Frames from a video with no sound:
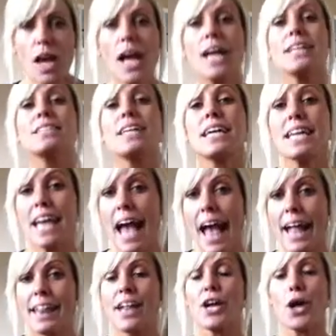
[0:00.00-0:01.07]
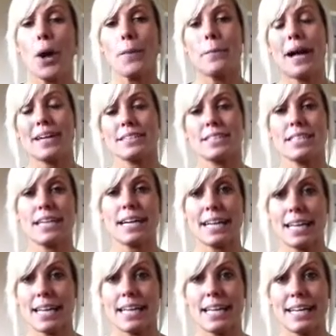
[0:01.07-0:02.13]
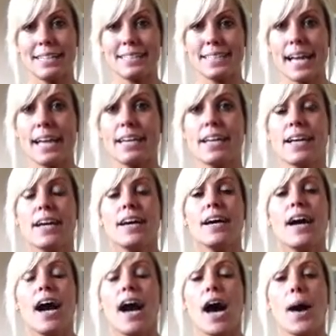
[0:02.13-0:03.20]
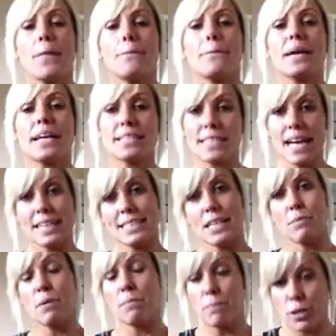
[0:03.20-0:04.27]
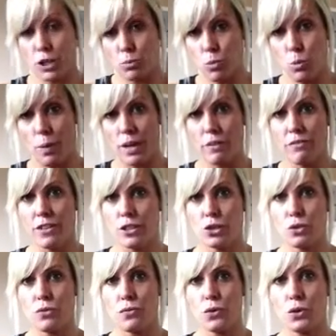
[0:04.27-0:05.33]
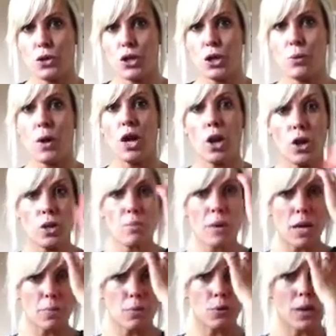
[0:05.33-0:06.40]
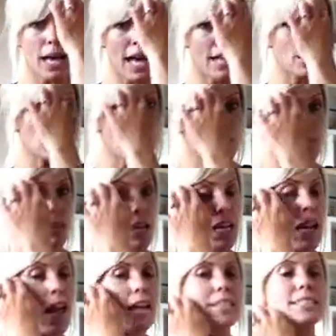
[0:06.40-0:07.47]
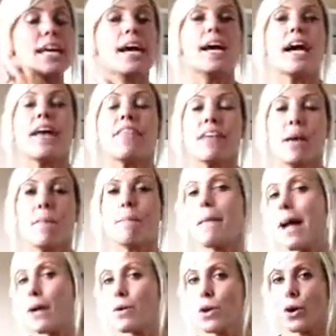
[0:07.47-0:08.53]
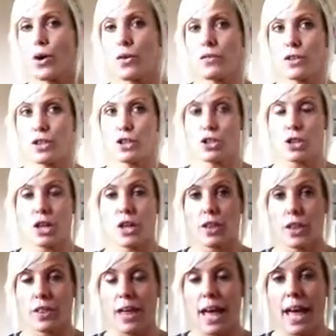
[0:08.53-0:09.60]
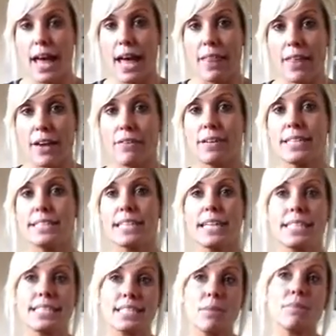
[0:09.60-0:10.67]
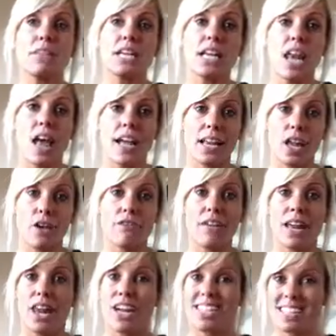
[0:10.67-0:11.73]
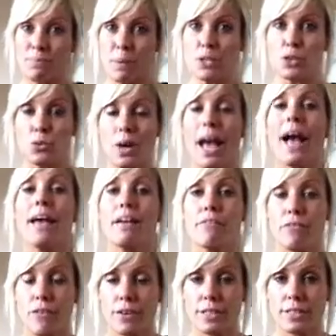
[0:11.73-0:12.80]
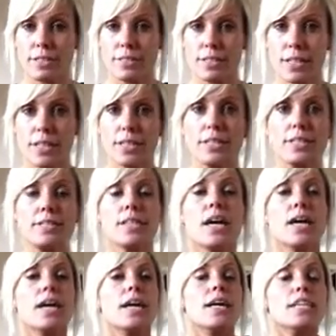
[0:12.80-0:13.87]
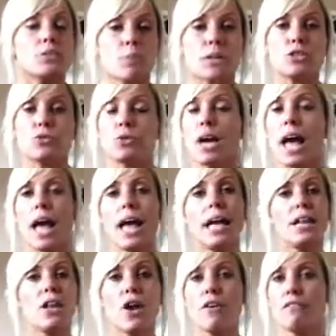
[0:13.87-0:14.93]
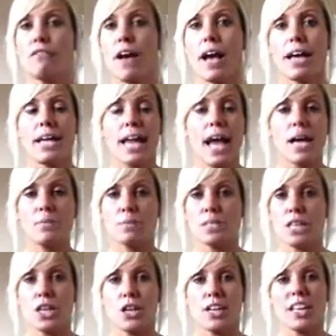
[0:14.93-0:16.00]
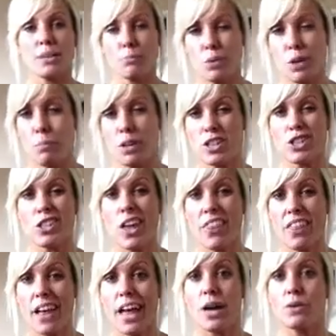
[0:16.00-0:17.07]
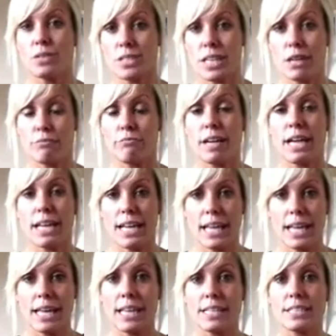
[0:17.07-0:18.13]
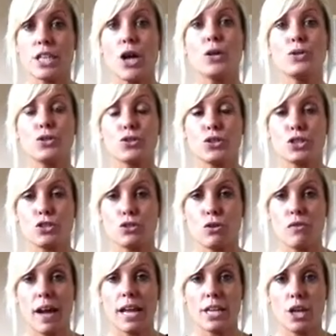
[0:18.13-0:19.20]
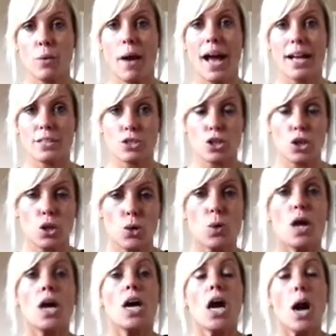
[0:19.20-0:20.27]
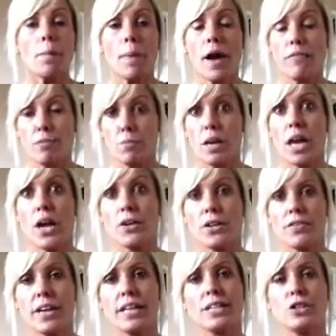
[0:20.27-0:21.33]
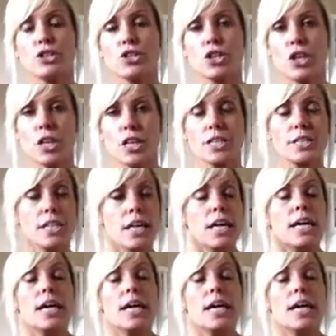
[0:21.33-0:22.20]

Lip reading: And again, go back to your clean eating, because that's going to be much more beneficial for you. A lot of people, again, don't realise the amount of sugar that they're eating in something like low fat, like Special K, for instance. Special K, no fat in it, absolutely. There's pretty much nothing else in it, really. There's no nutritional value at all, apart from a load of hidden sugars.